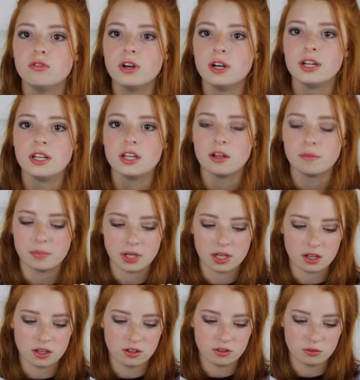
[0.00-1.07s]
really good
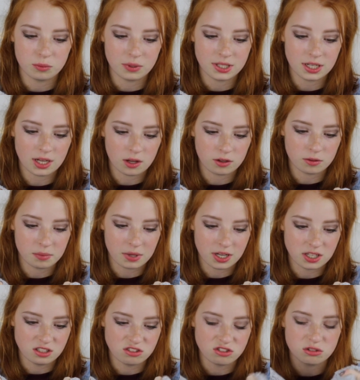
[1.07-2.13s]
because when you get on the
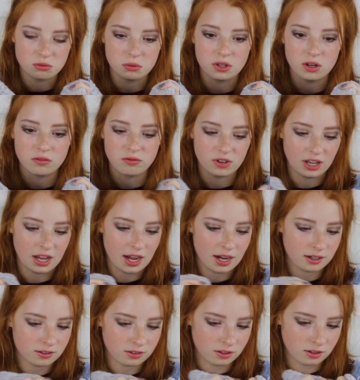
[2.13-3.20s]
plane you just want to
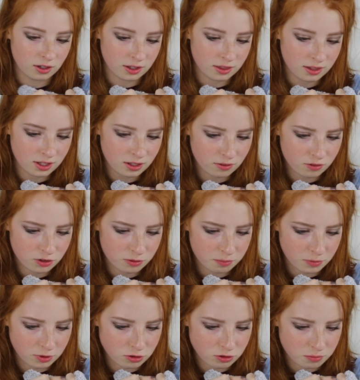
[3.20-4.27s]
relax, and I think I've
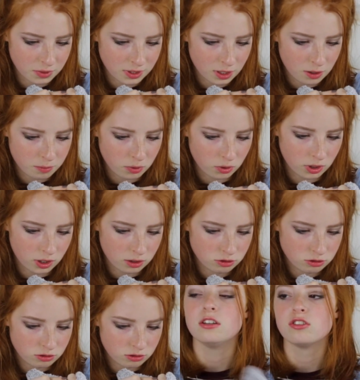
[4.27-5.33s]
smudged my nail
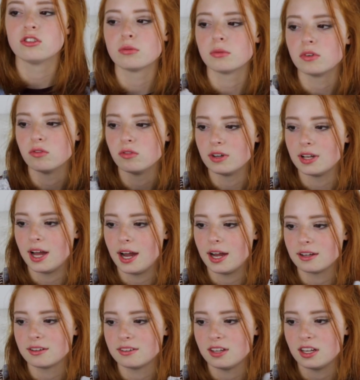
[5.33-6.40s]
polish. You just want to
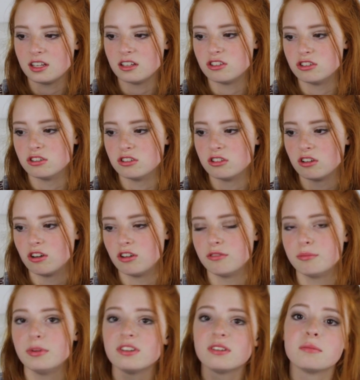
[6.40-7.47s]
relax, take your shoes off,
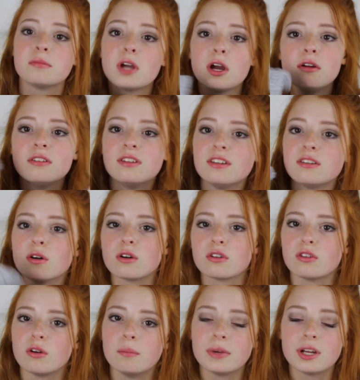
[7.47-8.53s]
put some cozy
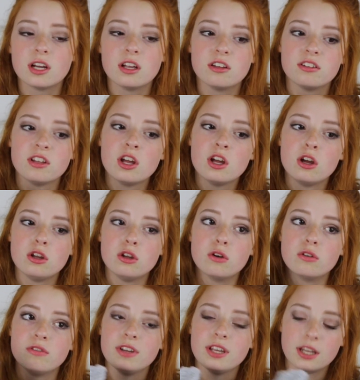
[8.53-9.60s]
socks on, because
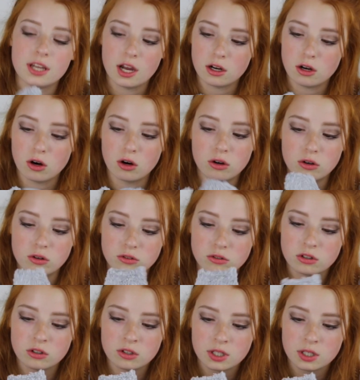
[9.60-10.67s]
your feet get cold
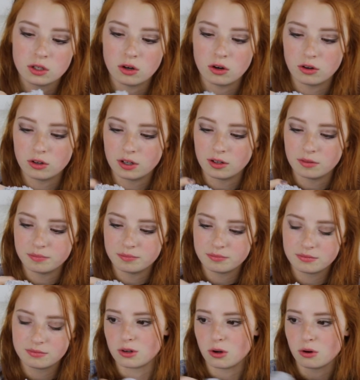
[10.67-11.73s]
on a
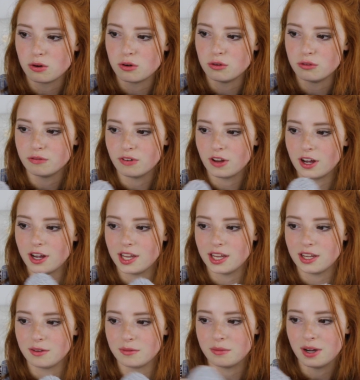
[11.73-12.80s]
long haul
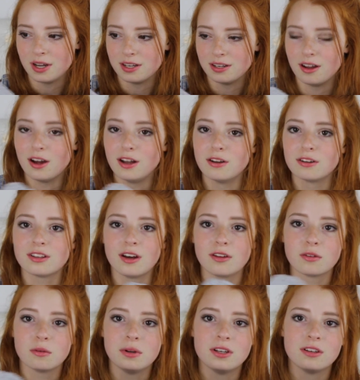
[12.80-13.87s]
flight. When I looked
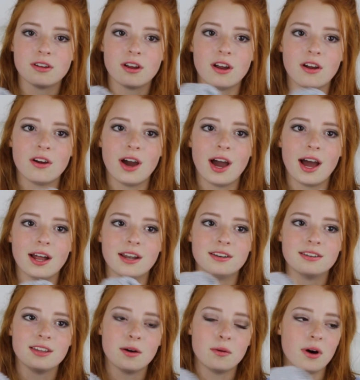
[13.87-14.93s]
out the window
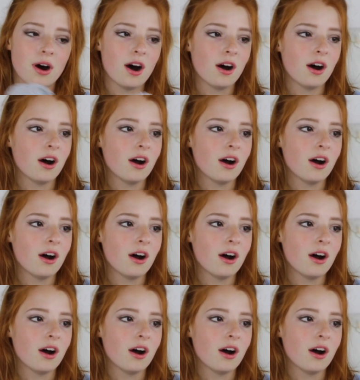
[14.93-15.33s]
and there were